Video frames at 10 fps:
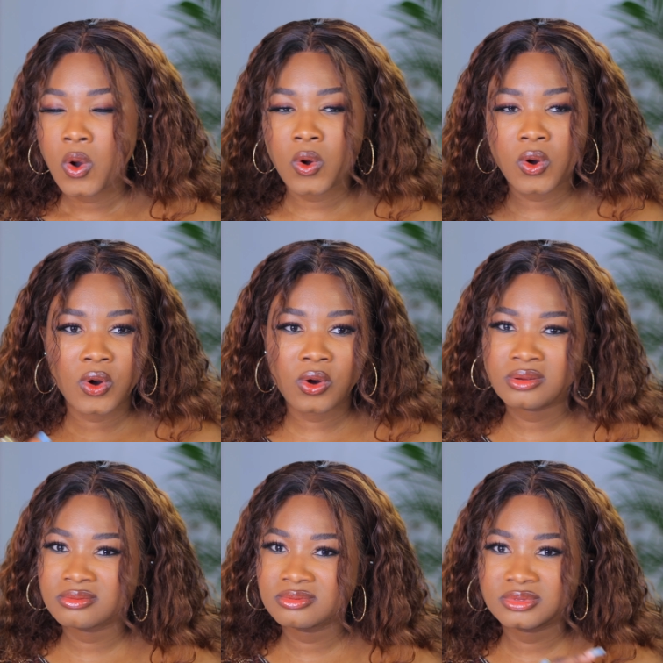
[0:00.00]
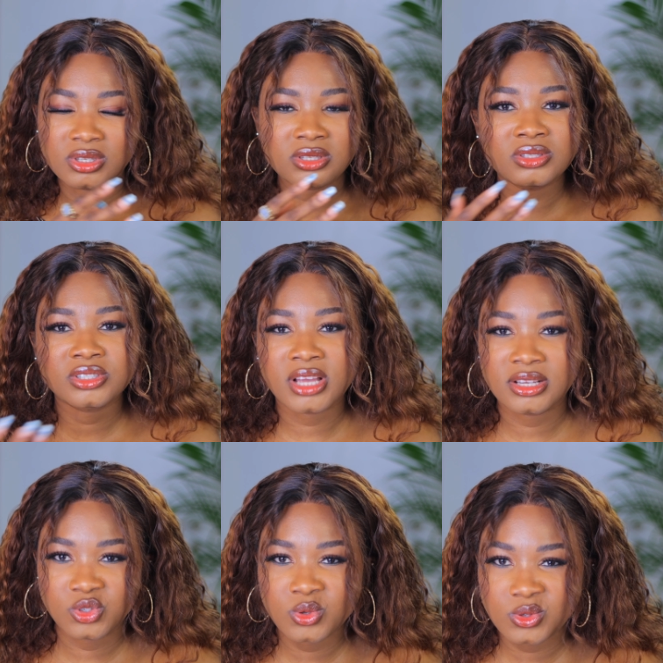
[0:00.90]
or just
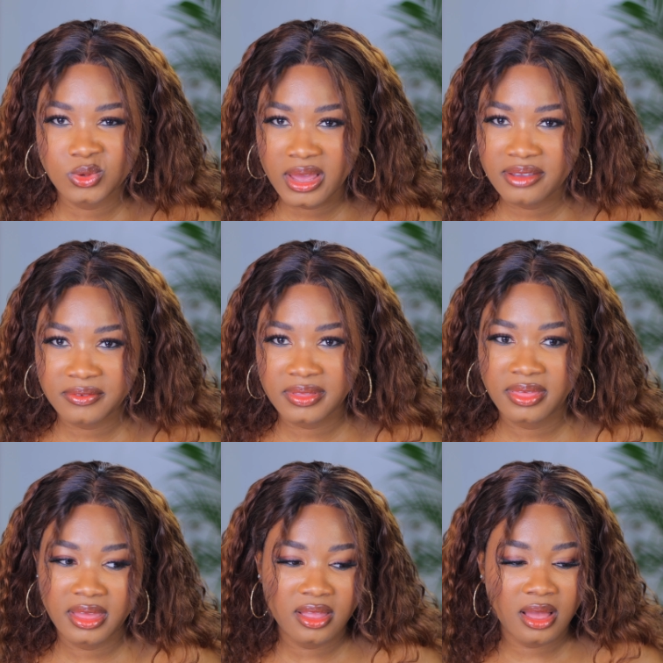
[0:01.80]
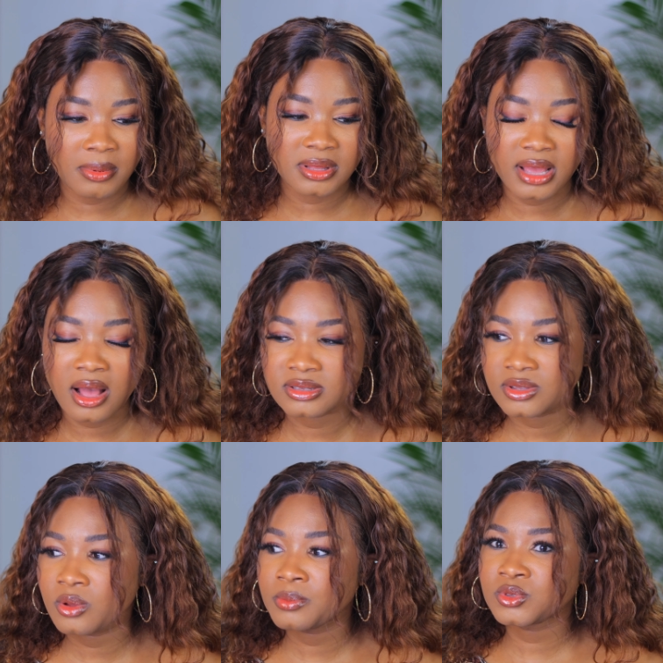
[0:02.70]
shows you everything about the house.
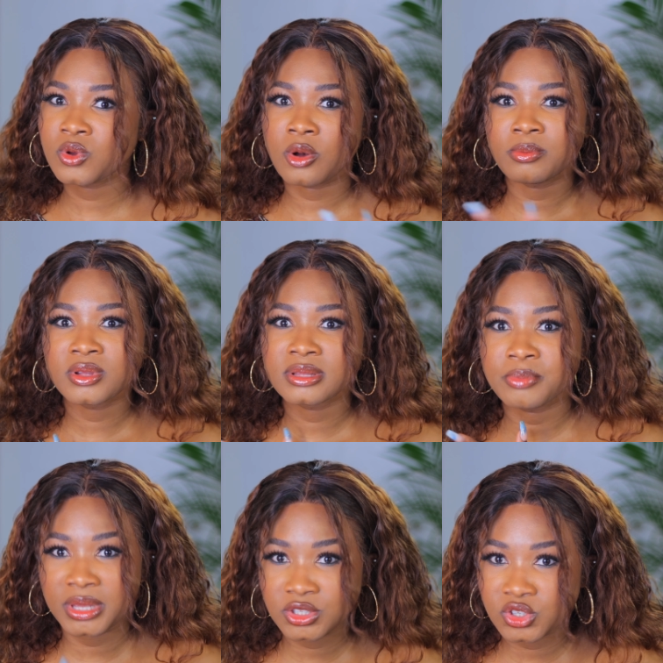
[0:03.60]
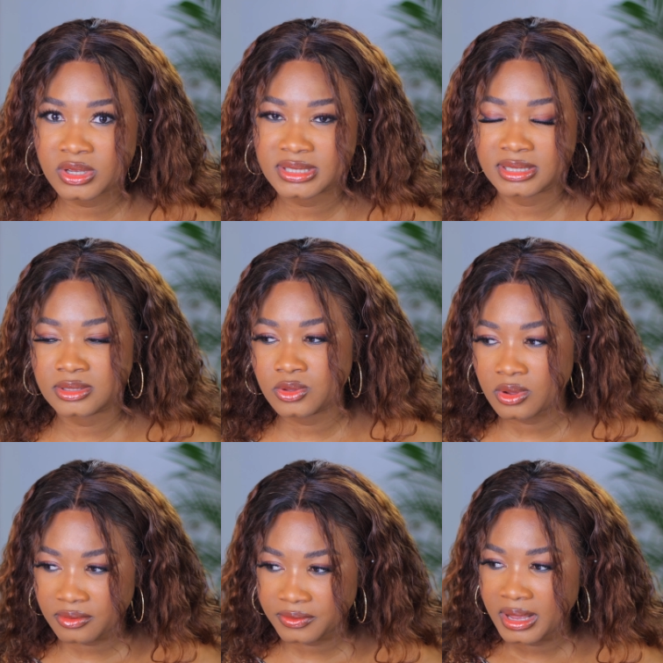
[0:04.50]
It also upload pictures and
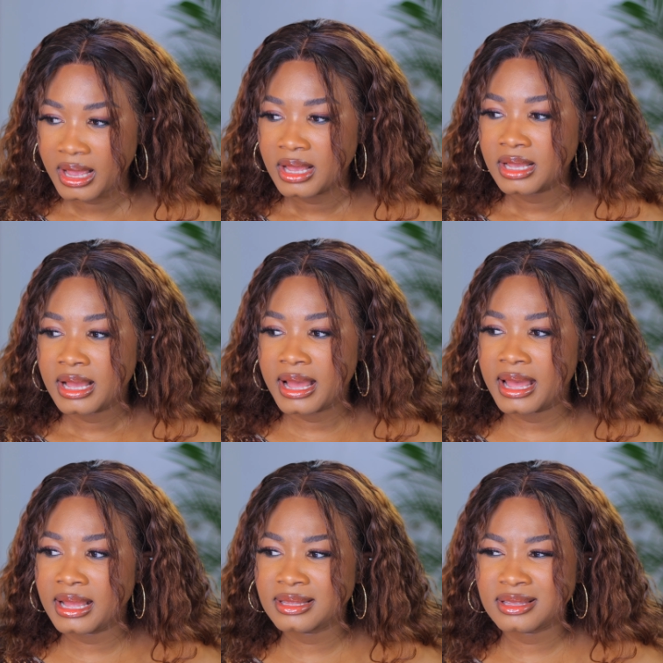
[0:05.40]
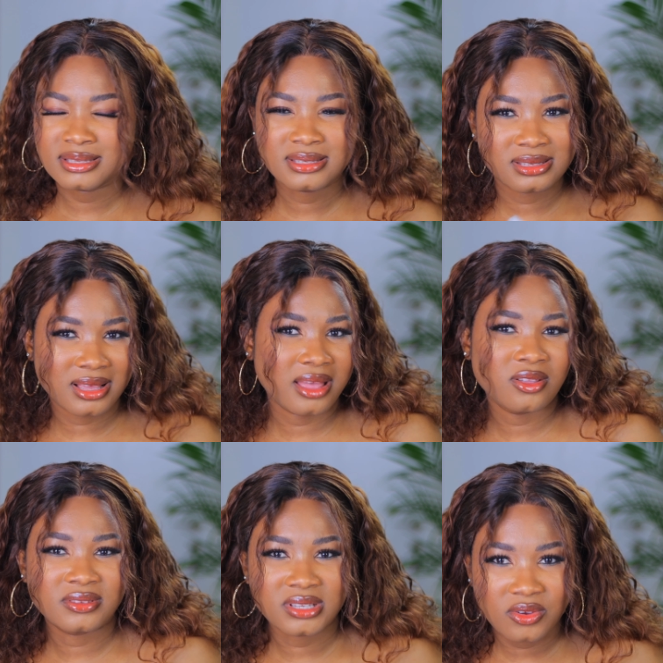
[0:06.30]
stuff. And it's
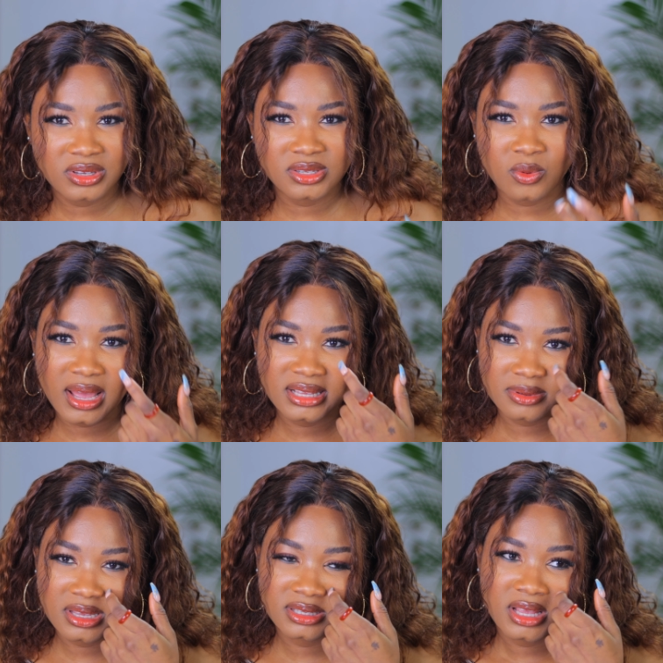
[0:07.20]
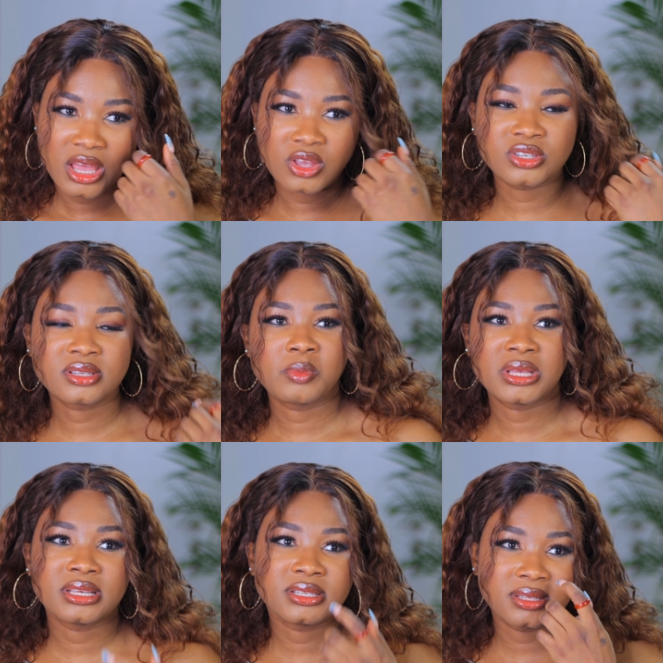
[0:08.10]
kind of security wise because you just
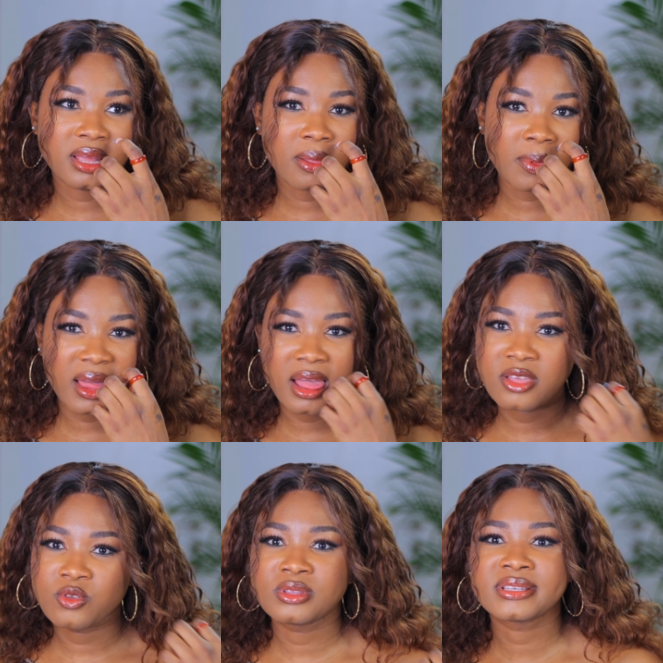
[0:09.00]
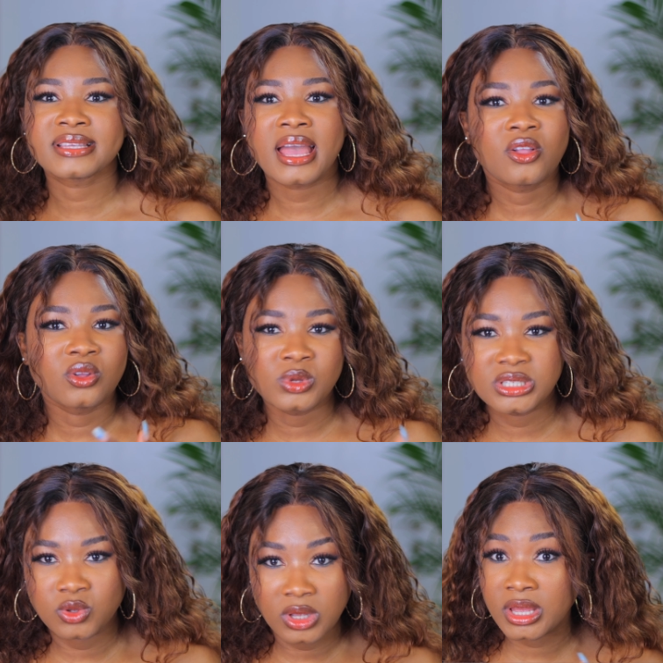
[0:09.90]
message them and you decide on
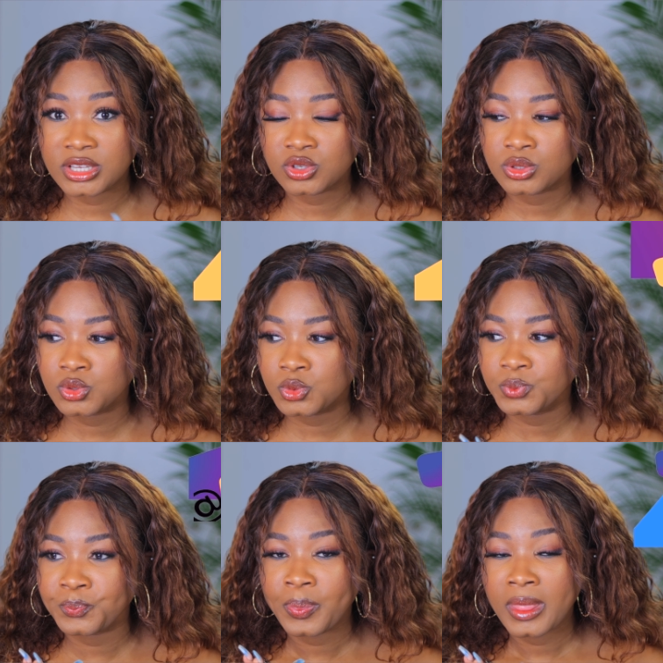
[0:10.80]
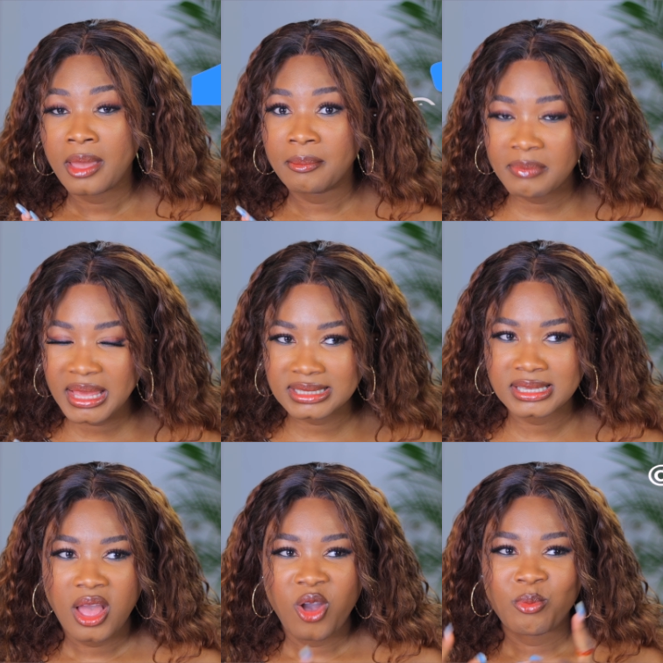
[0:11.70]
which location to meet.
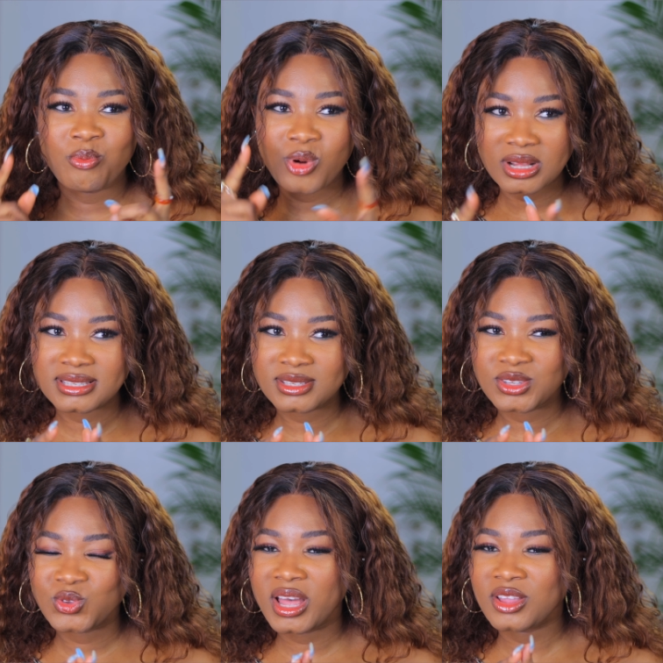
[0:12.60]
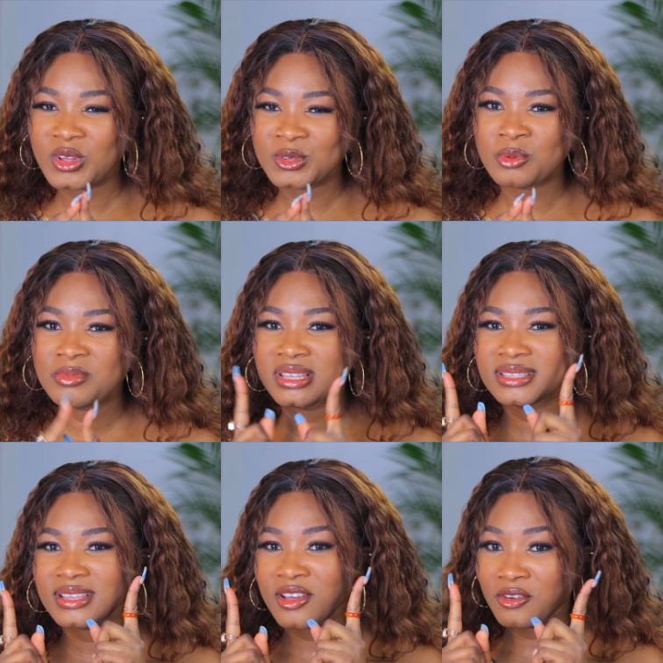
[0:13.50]
But you can also meet